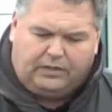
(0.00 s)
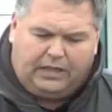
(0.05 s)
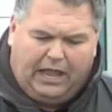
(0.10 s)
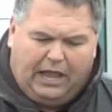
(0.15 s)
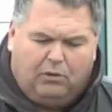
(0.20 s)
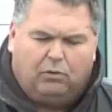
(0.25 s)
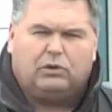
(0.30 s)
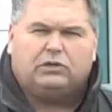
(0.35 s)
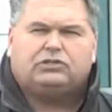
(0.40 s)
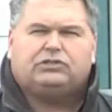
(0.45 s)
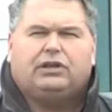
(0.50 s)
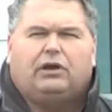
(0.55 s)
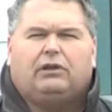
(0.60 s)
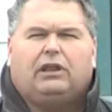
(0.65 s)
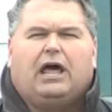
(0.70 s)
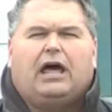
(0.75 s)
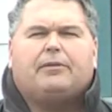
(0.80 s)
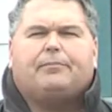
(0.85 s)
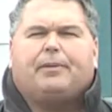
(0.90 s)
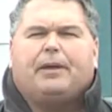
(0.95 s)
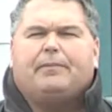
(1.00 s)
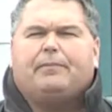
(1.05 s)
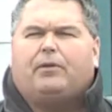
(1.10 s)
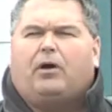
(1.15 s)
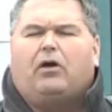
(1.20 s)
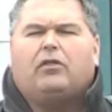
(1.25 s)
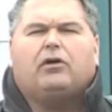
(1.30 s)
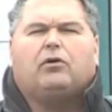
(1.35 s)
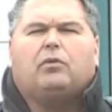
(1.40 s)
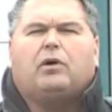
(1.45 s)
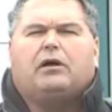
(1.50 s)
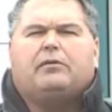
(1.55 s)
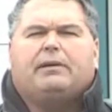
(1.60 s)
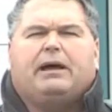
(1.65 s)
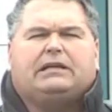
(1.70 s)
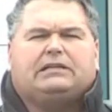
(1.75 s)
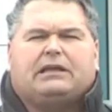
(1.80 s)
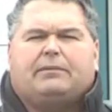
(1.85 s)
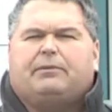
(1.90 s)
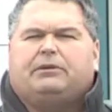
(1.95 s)
I want to show a lot of people, all they're worried
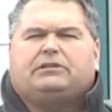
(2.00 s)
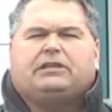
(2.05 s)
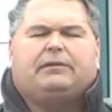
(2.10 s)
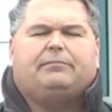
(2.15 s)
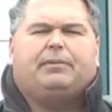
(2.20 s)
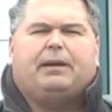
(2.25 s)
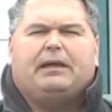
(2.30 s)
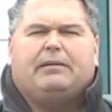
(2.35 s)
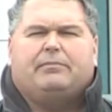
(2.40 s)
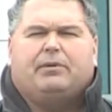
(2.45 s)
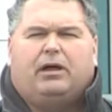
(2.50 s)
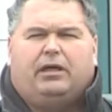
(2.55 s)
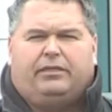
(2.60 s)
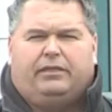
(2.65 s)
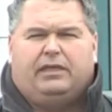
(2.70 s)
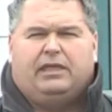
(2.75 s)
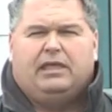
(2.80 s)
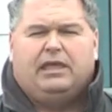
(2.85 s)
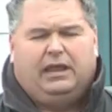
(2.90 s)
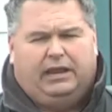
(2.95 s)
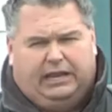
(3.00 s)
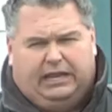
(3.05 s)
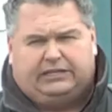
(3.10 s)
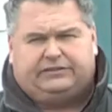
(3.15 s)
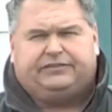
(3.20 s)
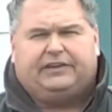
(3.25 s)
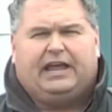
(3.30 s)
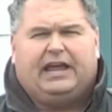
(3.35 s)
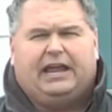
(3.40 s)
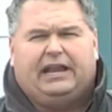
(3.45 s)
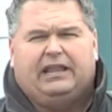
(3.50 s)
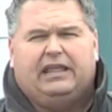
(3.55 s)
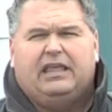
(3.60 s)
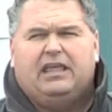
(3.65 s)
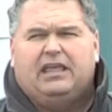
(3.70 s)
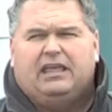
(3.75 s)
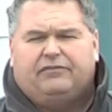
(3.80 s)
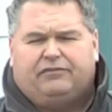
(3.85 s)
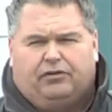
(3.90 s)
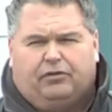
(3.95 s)
about is how much they can pay a month, and that's fine.
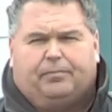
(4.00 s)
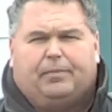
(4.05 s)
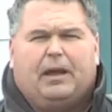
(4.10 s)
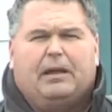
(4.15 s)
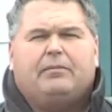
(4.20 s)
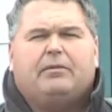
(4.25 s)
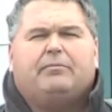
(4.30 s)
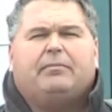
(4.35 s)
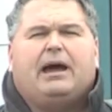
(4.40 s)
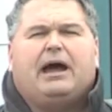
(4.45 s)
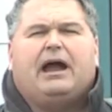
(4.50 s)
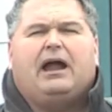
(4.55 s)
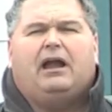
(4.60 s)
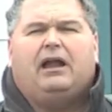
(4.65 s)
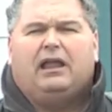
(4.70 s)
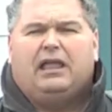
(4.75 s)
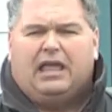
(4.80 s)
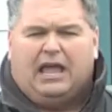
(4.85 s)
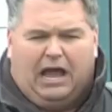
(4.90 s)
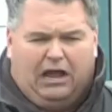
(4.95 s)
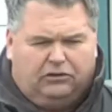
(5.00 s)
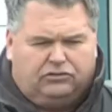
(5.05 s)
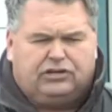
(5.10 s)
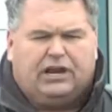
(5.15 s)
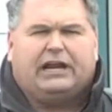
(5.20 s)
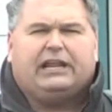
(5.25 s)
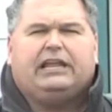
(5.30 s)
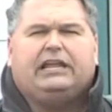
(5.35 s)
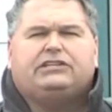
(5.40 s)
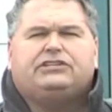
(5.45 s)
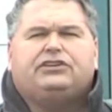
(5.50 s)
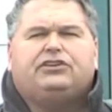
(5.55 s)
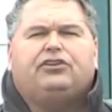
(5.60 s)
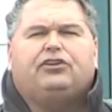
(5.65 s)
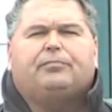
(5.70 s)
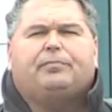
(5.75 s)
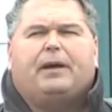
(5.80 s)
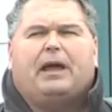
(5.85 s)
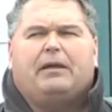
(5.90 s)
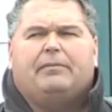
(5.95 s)
If you're a payment buyer, I'll try to get you to
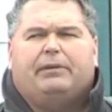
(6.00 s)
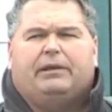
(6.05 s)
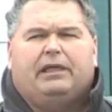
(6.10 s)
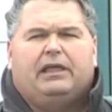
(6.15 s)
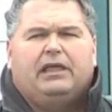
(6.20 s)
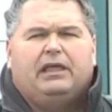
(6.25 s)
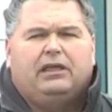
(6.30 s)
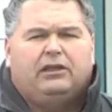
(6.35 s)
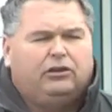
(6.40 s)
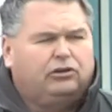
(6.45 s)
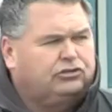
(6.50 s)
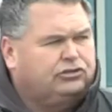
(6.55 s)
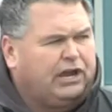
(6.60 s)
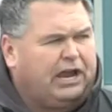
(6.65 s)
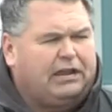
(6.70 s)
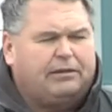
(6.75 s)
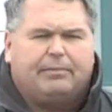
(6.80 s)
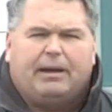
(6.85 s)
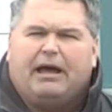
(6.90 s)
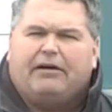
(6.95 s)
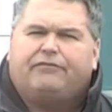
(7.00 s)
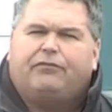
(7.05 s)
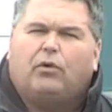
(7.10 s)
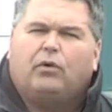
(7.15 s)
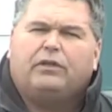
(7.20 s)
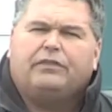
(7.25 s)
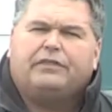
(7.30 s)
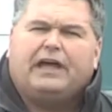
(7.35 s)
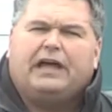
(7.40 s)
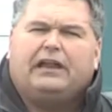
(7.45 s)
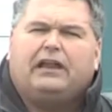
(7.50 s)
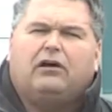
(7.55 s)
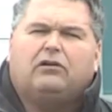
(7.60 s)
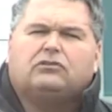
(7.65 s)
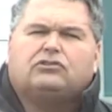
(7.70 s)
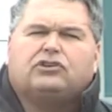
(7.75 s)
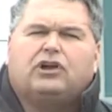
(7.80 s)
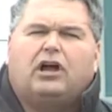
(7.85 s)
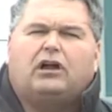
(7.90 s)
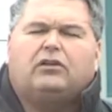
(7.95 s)
your payment. You're trying to buy a
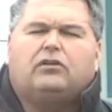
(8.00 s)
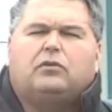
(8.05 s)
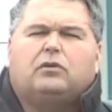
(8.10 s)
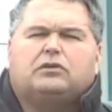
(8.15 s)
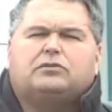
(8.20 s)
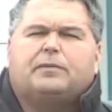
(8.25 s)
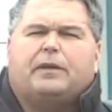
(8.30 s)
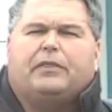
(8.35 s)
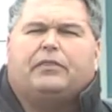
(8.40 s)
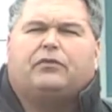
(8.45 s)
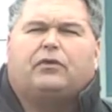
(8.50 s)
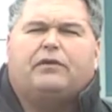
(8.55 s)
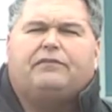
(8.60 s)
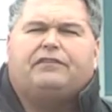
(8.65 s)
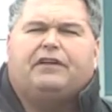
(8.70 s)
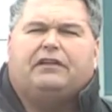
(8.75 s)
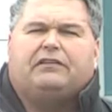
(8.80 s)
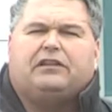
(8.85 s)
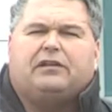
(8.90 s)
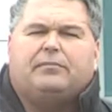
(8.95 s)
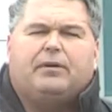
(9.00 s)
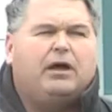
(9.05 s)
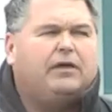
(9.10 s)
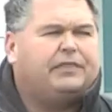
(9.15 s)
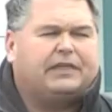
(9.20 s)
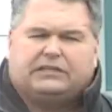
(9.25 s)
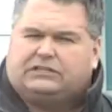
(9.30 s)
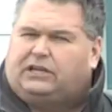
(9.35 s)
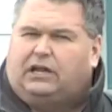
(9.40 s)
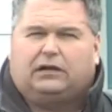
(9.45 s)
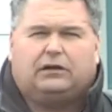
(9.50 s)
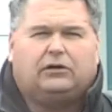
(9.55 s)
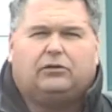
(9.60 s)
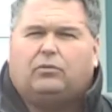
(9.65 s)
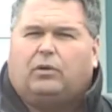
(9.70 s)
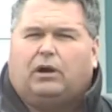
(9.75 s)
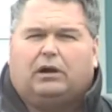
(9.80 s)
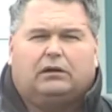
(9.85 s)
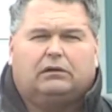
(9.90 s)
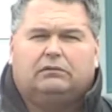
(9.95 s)
$40,000 truck, you want to spend $350 a month, that's not going to
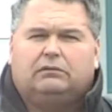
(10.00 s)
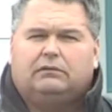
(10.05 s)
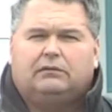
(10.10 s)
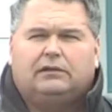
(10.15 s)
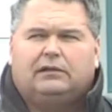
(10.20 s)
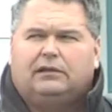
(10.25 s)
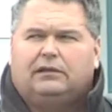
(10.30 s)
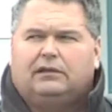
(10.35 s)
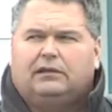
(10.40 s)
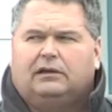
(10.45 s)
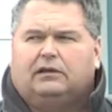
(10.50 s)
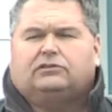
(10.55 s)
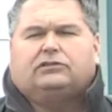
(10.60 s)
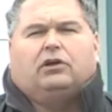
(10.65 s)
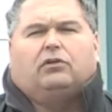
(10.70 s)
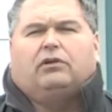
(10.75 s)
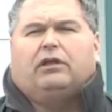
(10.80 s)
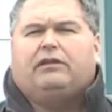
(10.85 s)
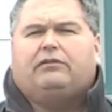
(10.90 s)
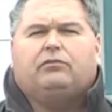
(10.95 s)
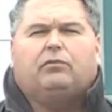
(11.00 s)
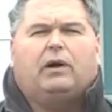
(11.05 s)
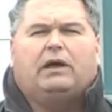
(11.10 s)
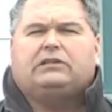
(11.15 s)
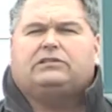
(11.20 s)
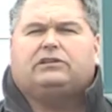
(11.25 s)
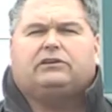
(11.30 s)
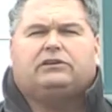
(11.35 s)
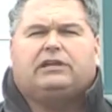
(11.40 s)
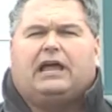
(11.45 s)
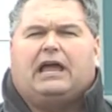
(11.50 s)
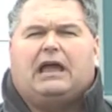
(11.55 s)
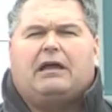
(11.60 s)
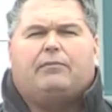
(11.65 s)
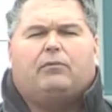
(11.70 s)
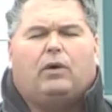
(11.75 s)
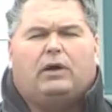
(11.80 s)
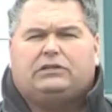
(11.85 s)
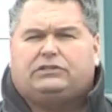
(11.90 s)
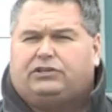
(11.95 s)
work. There's no need to waste their
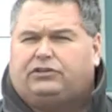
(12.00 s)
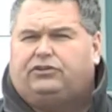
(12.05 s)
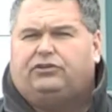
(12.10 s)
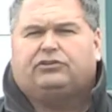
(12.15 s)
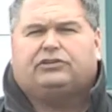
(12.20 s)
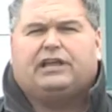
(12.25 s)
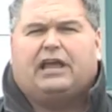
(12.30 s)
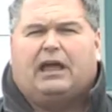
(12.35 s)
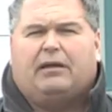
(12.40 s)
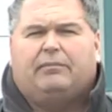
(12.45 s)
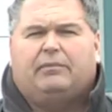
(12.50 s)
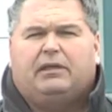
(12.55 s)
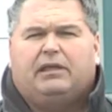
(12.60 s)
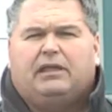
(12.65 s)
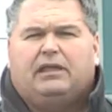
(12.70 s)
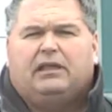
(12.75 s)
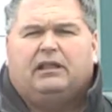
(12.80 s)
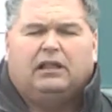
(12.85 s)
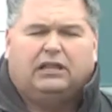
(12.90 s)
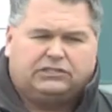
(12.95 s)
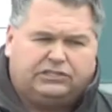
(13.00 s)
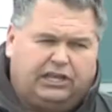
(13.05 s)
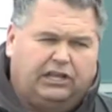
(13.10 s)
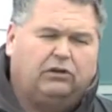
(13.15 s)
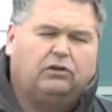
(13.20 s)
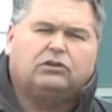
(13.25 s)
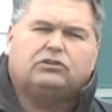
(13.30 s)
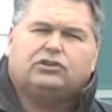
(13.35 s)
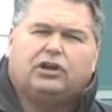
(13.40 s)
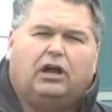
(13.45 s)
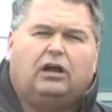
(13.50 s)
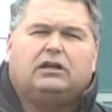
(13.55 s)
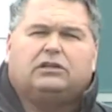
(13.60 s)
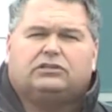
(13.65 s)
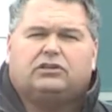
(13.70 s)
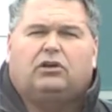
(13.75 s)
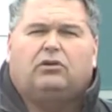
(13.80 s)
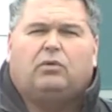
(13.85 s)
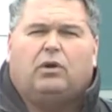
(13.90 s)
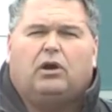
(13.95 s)
time wasting your time. Let's get on a truck
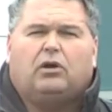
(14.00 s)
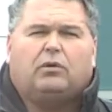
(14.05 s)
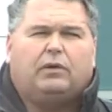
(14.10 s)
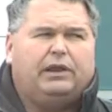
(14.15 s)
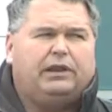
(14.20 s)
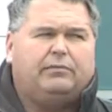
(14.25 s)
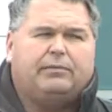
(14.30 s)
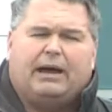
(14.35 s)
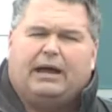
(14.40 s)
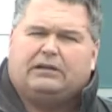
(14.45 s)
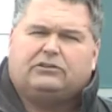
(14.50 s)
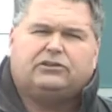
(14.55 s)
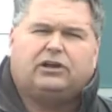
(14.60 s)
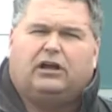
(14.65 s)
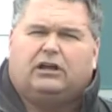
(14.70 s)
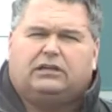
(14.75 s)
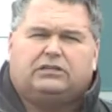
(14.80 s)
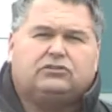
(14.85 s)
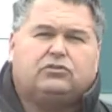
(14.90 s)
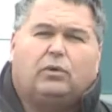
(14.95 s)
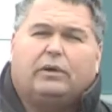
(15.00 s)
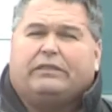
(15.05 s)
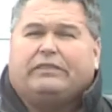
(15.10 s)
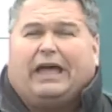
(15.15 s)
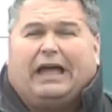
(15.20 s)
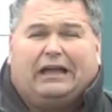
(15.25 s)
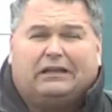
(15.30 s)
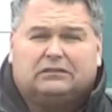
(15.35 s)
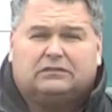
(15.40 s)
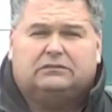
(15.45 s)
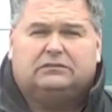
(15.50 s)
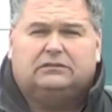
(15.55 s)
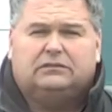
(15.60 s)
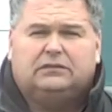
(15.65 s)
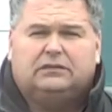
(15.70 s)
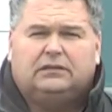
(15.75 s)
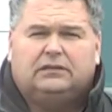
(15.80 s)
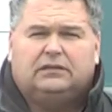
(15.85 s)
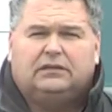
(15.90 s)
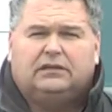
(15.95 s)
that's going to work. We need to buy a truck that's
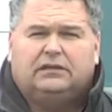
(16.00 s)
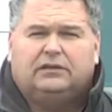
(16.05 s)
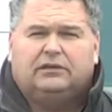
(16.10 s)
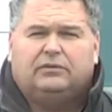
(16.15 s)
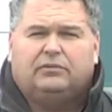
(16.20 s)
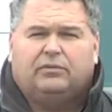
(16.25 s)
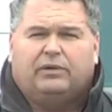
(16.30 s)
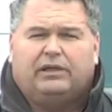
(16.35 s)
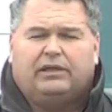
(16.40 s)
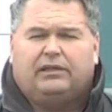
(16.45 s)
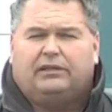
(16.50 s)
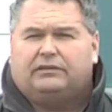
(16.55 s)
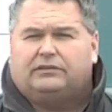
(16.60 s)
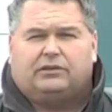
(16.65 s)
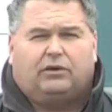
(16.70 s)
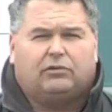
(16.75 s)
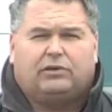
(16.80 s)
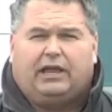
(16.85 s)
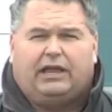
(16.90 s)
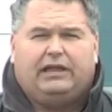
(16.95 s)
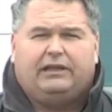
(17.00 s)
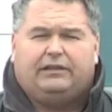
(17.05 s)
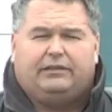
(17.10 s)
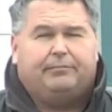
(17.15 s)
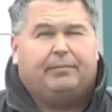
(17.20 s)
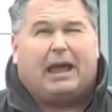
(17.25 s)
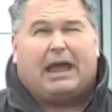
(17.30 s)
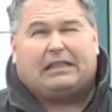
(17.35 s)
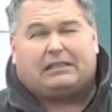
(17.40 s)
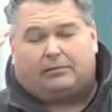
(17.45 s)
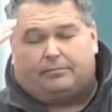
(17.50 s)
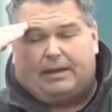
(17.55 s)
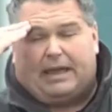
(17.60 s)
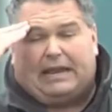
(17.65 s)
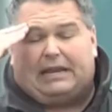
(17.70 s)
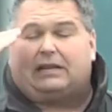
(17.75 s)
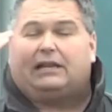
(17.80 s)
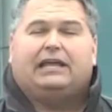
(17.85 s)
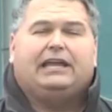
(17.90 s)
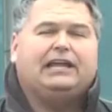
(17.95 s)
$20,000. It's okay,
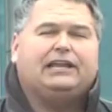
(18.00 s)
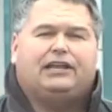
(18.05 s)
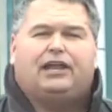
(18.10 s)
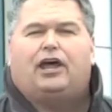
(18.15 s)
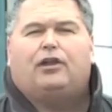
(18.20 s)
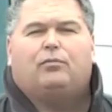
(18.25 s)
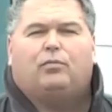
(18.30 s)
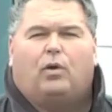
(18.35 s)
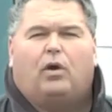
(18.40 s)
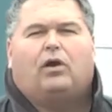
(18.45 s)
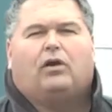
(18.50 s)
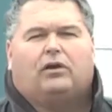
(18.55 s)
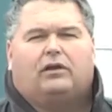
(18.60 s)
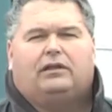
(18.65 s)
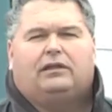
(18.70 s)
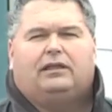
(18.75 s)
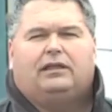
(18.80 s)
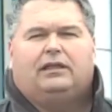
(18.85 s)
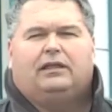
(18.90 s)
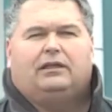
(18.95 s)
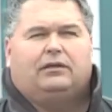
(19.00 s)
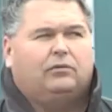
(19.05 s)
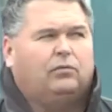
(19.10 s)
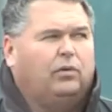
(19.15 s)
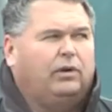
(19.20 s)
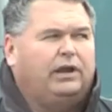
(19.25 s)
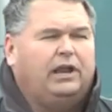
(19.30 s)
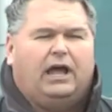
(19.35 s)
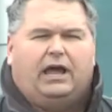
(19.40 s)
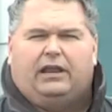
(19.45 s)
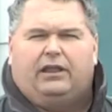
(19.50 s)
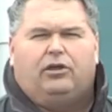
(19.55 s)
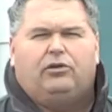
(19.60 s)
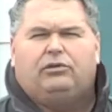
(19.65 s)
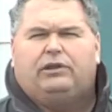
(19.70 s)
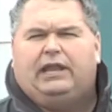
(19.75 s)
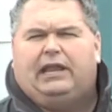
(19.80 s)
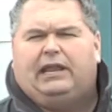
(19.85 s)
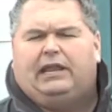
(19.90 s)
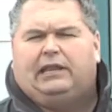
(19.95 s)
mathematically it doesn't work. We're not
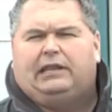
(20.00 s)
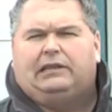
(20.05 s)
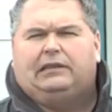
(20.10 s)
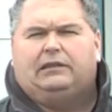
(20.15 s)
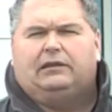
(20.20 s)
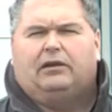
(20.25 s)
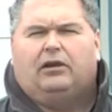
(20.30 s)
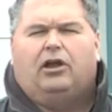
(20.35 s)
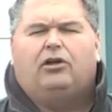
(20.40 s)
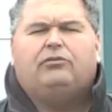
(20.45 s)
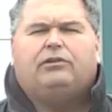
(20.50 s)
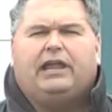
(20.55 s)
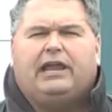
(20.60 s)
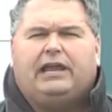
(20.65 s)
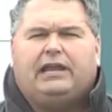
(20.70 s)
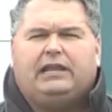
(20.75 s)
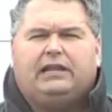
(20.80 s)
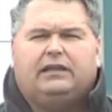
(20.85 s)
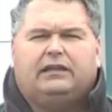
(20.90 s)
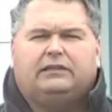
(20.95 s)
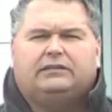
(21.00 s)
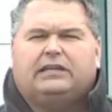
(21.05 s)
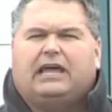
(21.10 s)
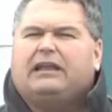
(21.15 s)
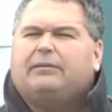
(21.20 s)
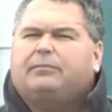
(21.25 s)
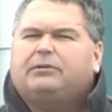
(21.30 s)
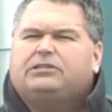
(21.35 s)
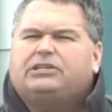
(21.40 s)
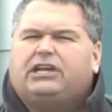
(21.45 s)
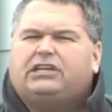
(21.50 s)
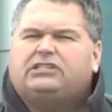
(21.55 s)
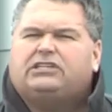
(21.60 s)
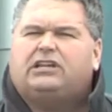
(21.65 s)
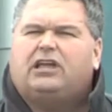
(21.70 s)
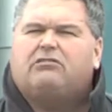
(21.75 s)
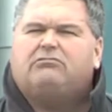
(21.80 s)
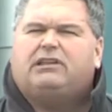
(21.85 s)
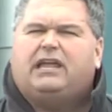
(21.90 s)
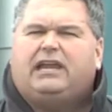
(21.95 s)
Who Did It or Houdini. Is that a
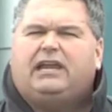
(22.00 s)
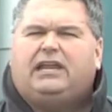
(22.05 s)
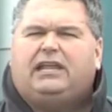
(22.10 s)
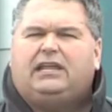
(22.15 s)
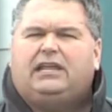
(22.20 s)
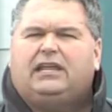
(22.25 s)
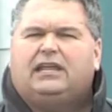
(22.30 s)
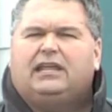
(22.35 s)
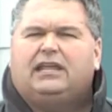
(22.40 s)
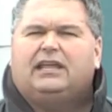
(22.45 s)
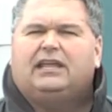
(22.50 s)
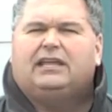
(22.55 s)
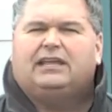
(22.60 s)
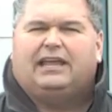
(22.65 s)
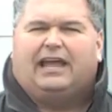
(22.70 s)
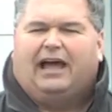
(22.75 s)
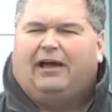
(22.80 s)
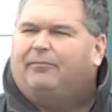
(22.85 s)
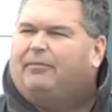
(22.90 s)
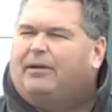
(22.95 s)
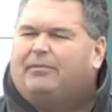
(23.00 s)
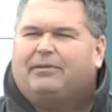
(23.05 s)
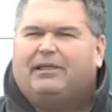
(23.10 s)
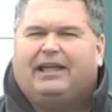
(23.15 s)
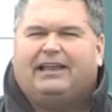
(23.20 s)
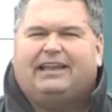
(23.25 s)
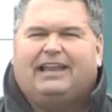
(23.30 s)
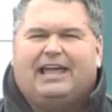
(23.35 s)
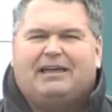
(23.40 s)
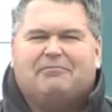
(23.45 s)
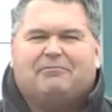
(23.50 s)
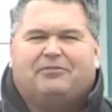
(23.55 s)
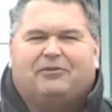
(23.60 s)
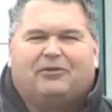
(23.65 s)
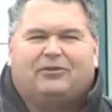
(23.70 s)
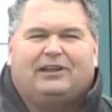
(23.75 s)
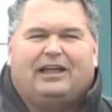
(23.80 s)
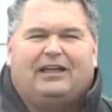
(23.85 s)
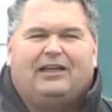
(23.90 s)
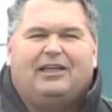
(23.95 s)
magician, Houdini? Yeah, I remember that name
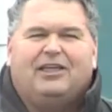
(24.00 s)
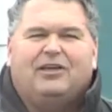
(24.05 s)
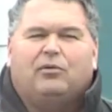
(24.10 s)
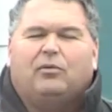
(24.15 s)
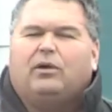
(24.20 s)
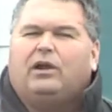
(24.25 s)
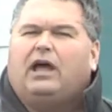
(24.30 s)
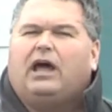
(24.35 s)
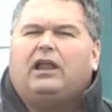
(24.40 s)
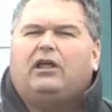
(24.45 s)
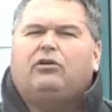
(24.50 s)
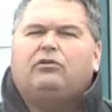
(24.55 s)
before. We're not